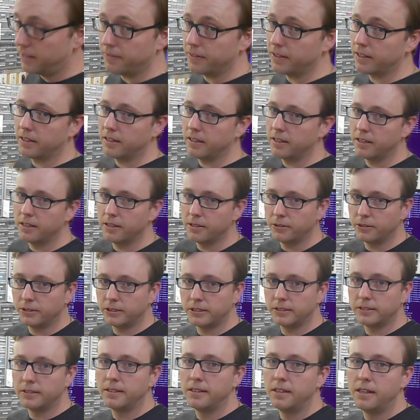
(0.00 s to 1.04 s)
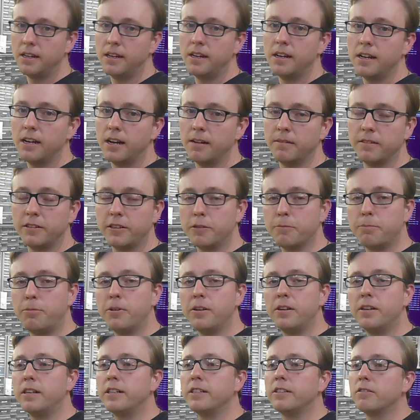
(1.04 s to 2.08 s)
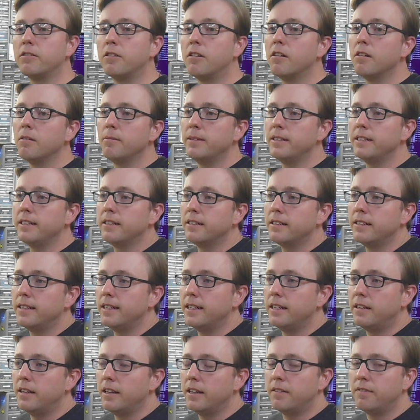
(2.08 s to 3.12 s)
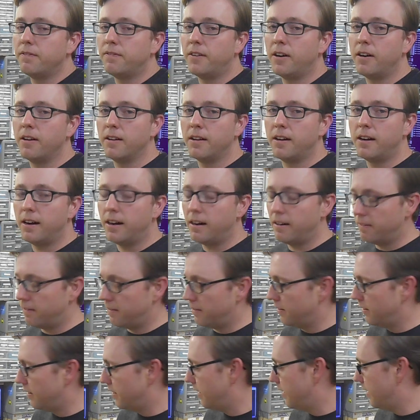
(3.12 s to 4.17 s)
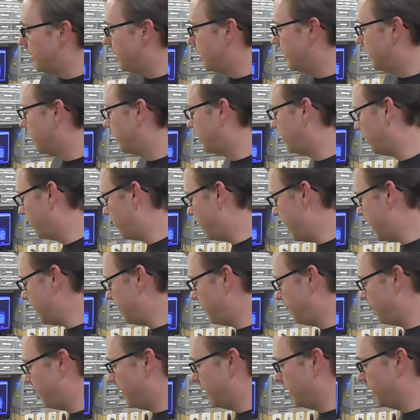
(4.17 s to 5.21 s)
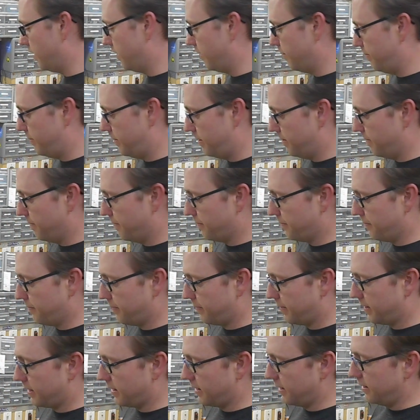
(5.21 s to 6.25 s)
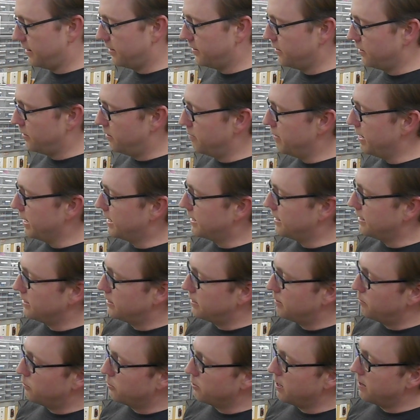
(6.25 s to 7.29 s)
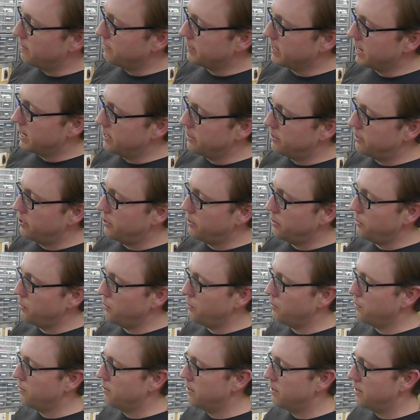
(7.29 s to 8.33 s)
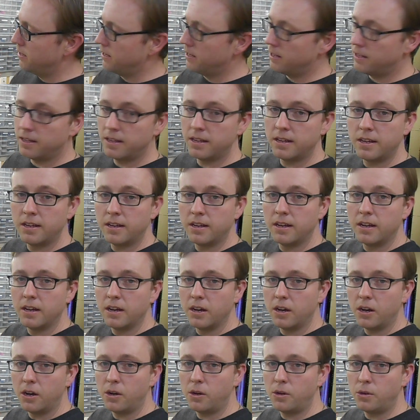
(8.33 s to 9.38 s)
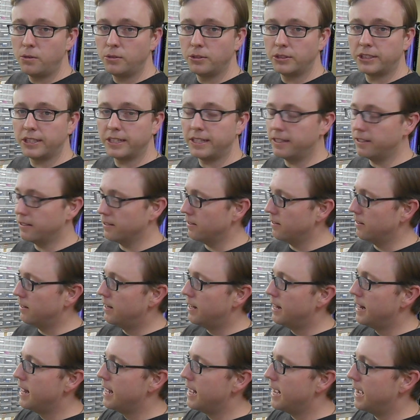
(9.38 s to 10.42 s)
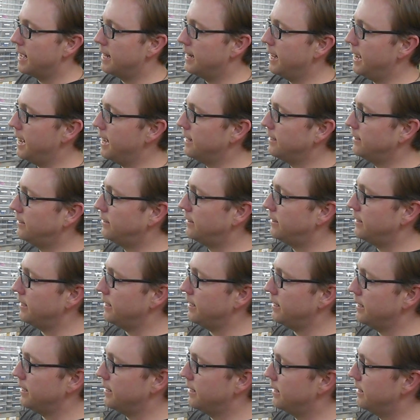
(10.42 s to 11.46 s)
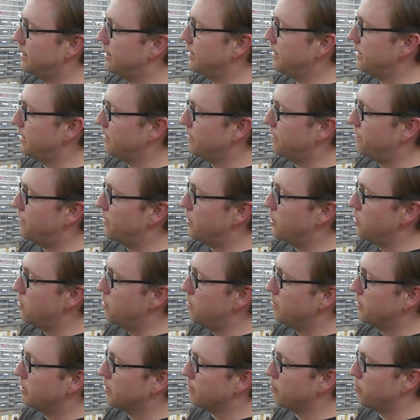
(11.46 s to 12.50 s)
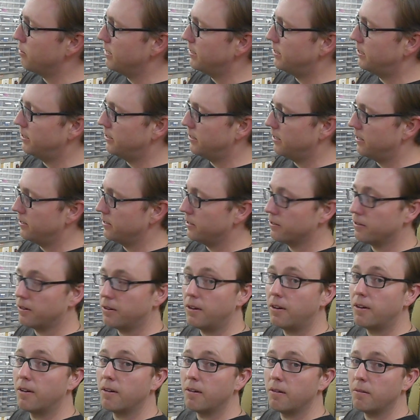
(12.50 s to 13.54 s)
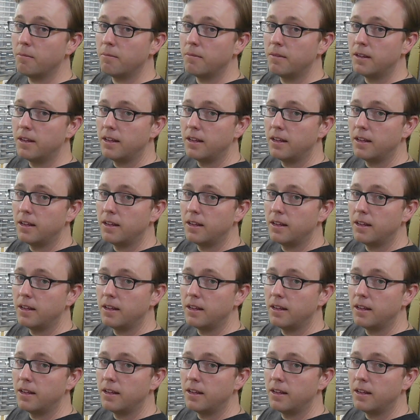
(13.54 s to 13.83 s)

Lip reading: even close. You put it on your arm, and it'd fall off. So I developed this little mechanism where I've got two holes here. And as the foam compresses on your arm,